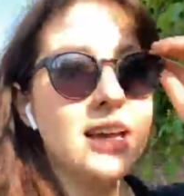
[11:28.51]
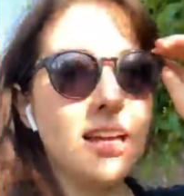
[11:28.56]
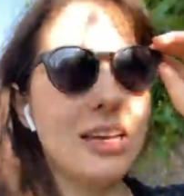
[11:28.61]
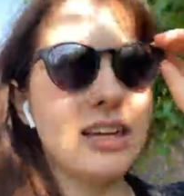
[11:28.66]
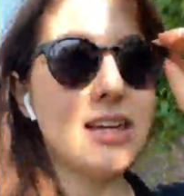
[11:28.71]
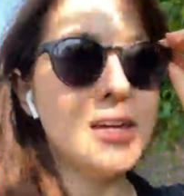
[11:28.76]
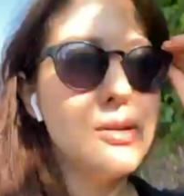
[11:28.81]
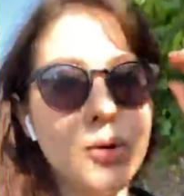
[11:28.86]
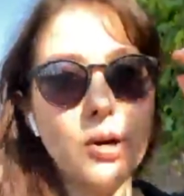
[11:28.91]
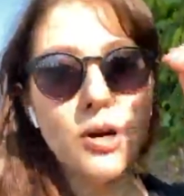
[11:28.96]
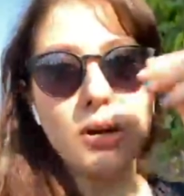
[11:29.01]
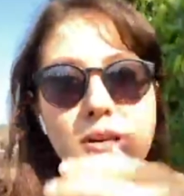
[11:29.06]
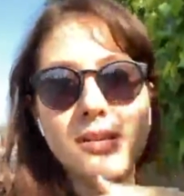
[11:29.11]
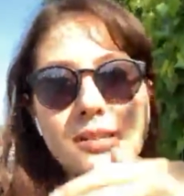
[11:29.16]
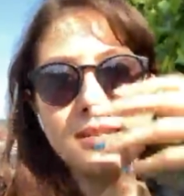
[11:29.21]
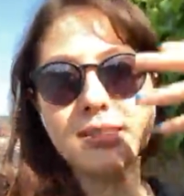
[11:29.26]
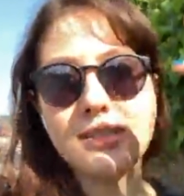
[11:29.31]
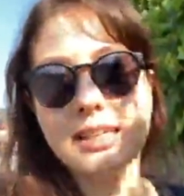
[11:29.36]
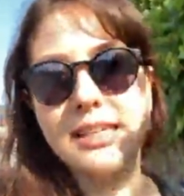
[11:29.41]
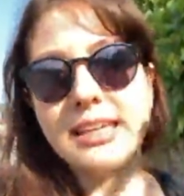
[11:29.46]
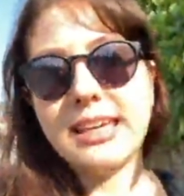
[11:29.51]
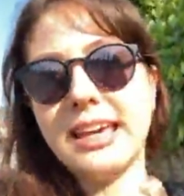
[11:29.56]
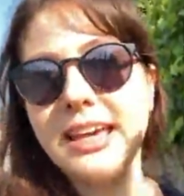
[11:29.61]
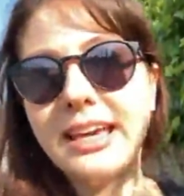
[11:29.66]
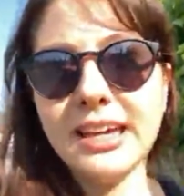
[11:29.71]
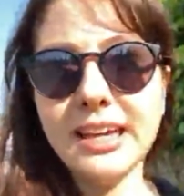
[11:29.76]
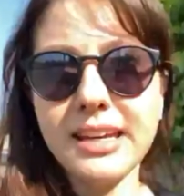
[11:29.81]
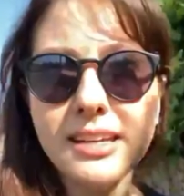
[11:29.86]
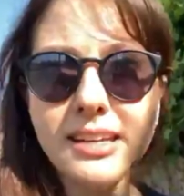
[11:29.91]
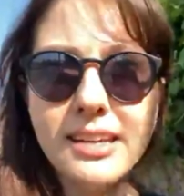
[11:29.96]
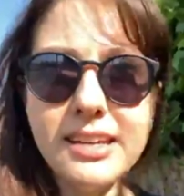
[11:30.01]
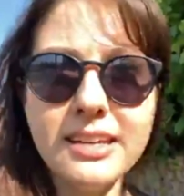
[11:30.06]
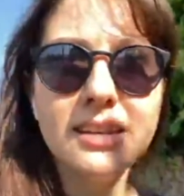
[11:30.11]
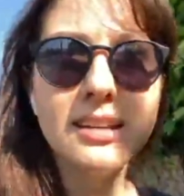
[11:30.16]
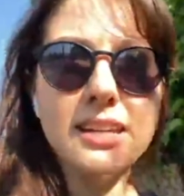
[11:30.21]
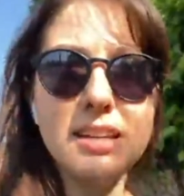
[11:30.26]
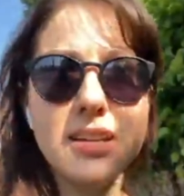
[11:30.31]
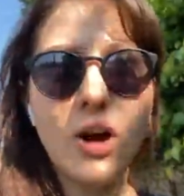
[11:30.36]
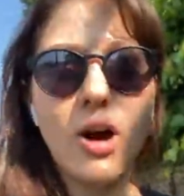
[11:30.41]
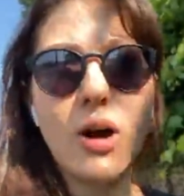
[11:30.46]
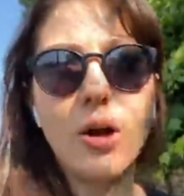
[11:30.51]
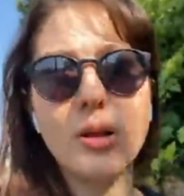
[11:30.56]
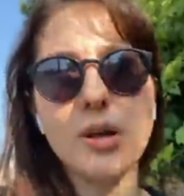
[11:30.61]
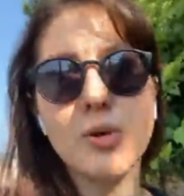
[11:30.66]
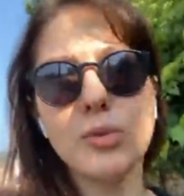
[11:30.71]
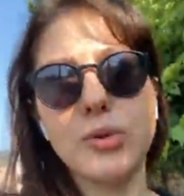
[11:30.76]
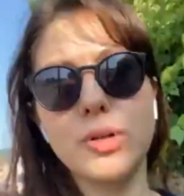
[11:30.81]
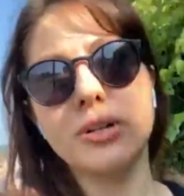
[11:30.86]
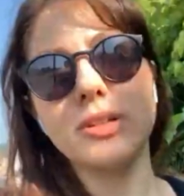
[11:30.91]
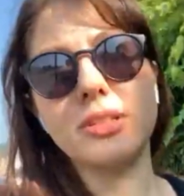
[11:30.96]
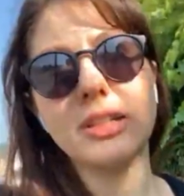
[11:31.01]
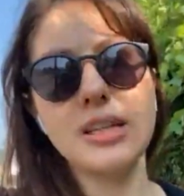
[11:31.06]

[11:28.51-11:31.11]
He was the king in Hollywood.